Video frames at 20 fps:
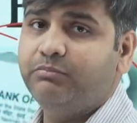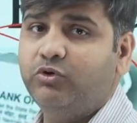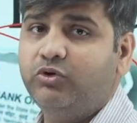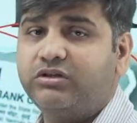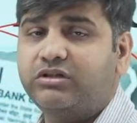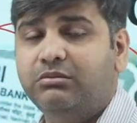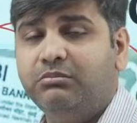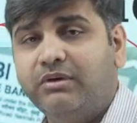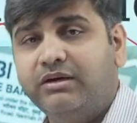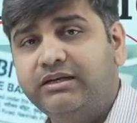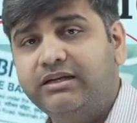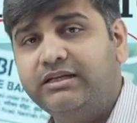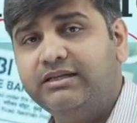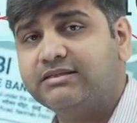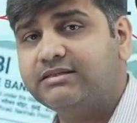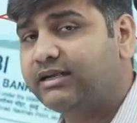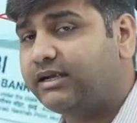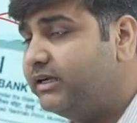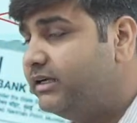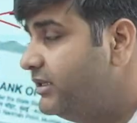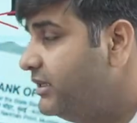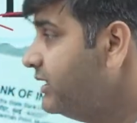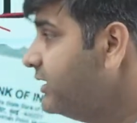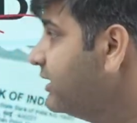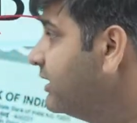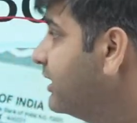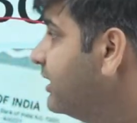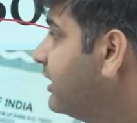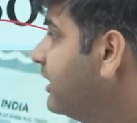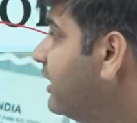put the money inside the
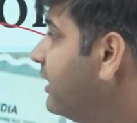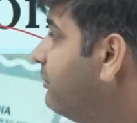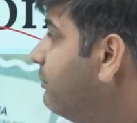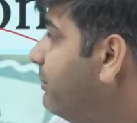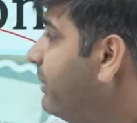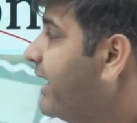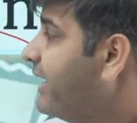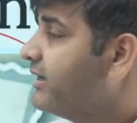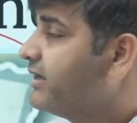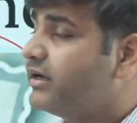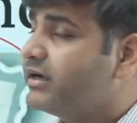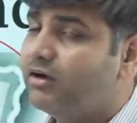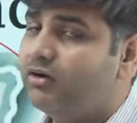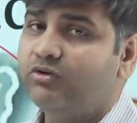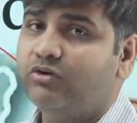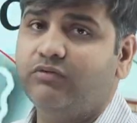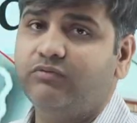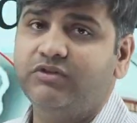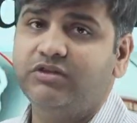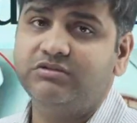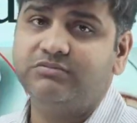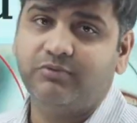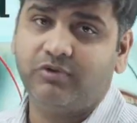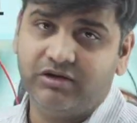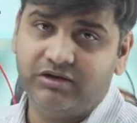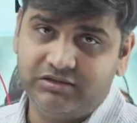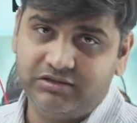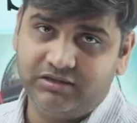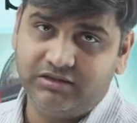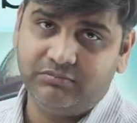bank account of this
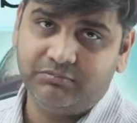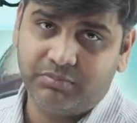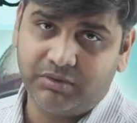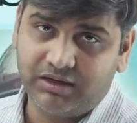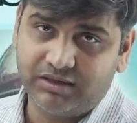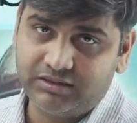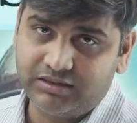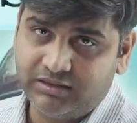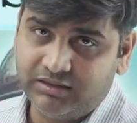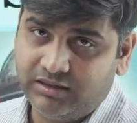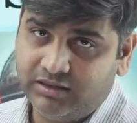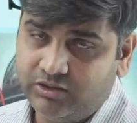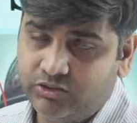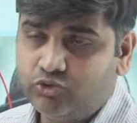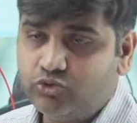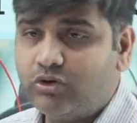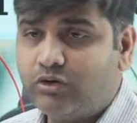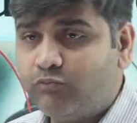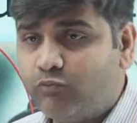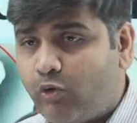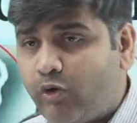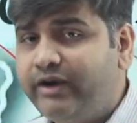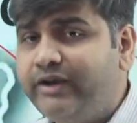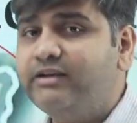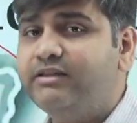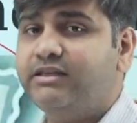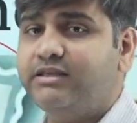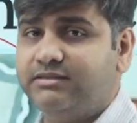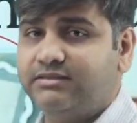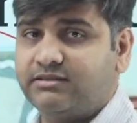political party. To
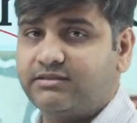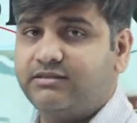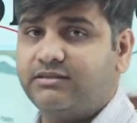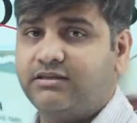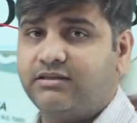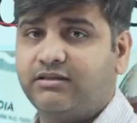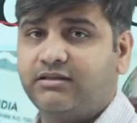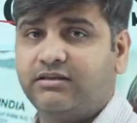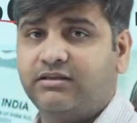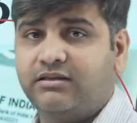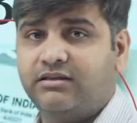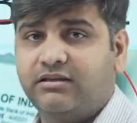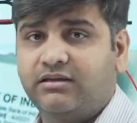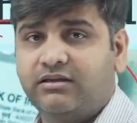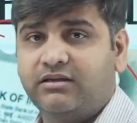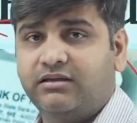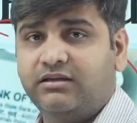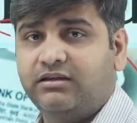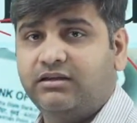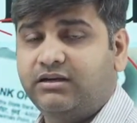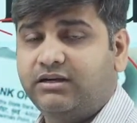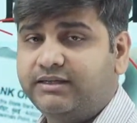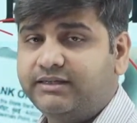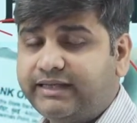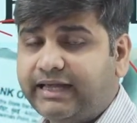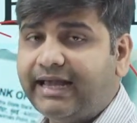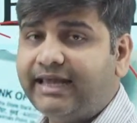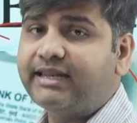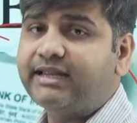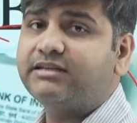avoid this
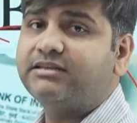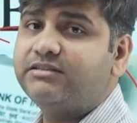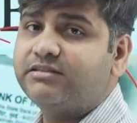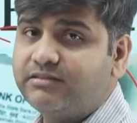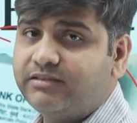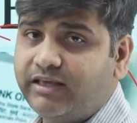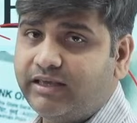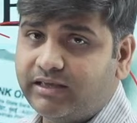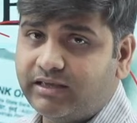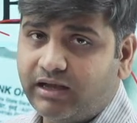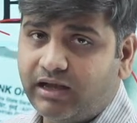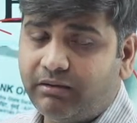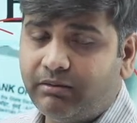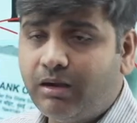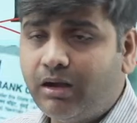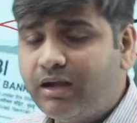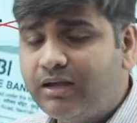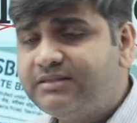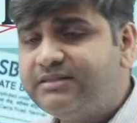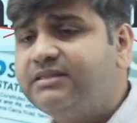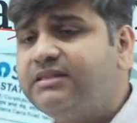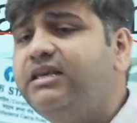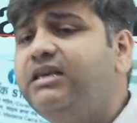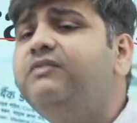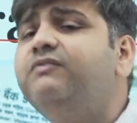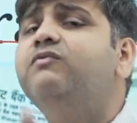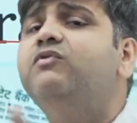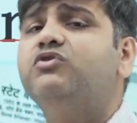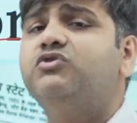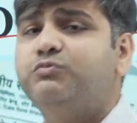direct thing, a
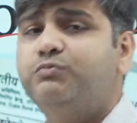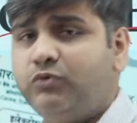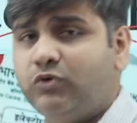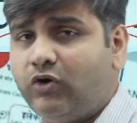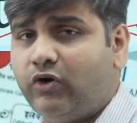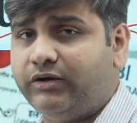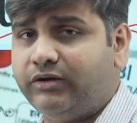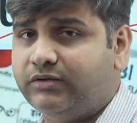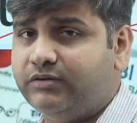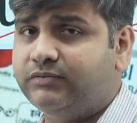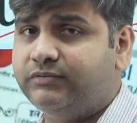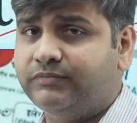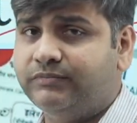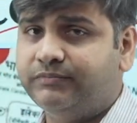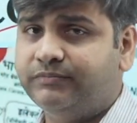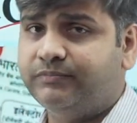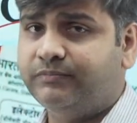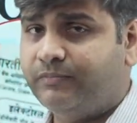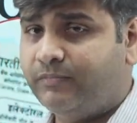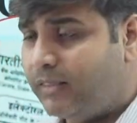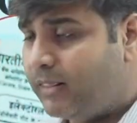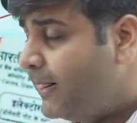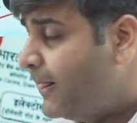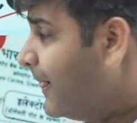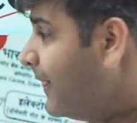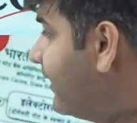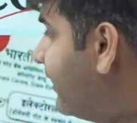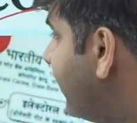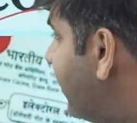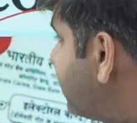scheme was brought.
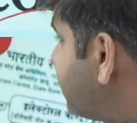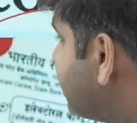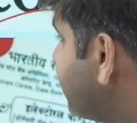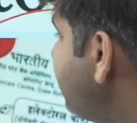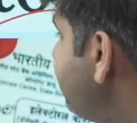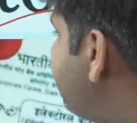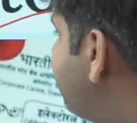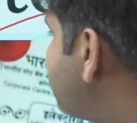A scheme